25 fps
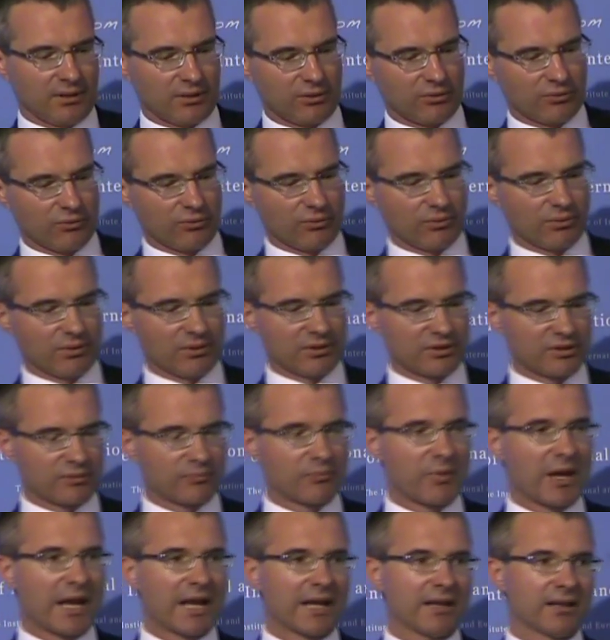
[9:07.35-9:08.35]
to
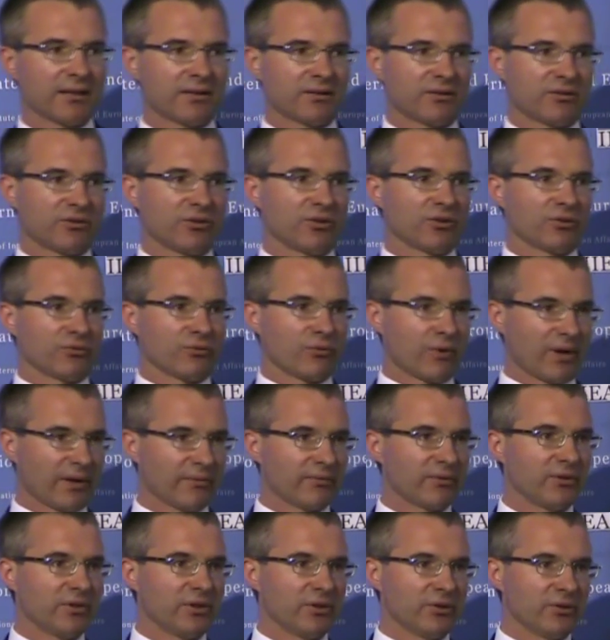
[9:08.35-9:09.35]
spend your
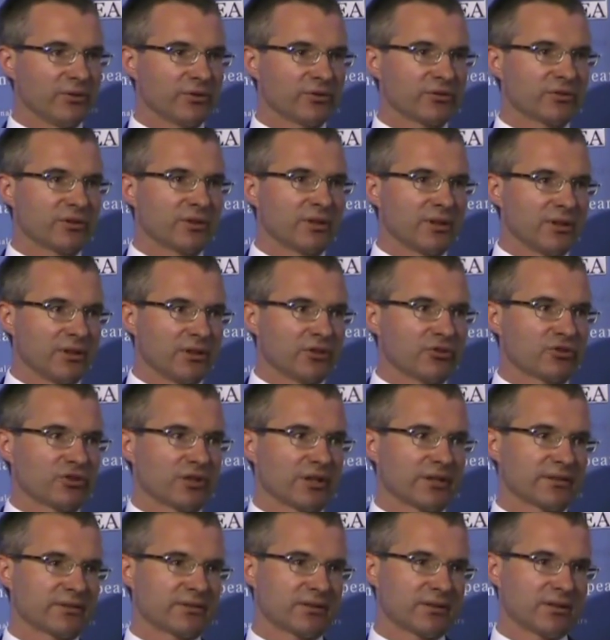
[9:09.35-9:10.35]
revenues
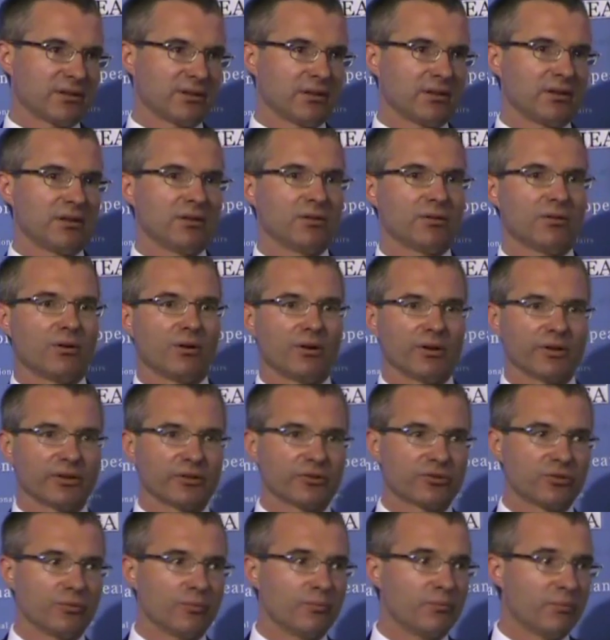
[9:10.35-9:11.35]
just in order
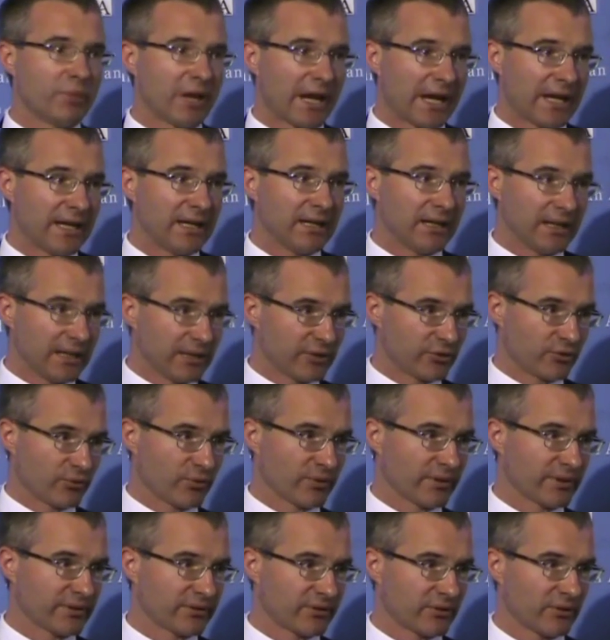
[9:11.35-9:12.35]
to pay
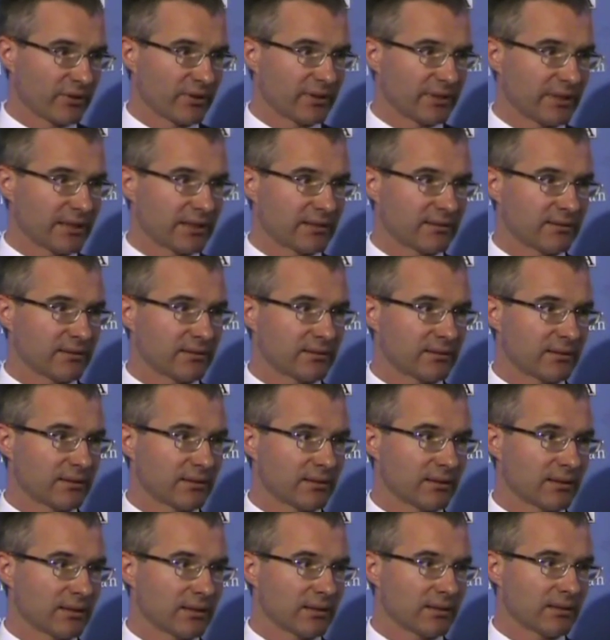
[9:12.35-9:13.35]
interest on the
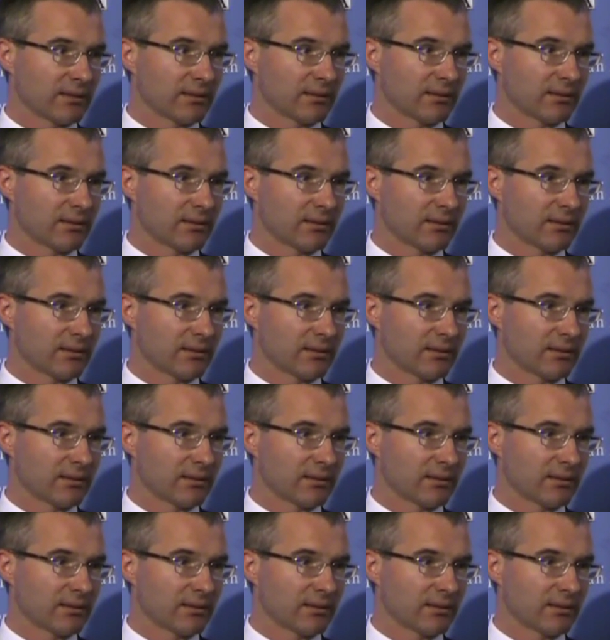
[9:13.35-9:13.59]
existing debt?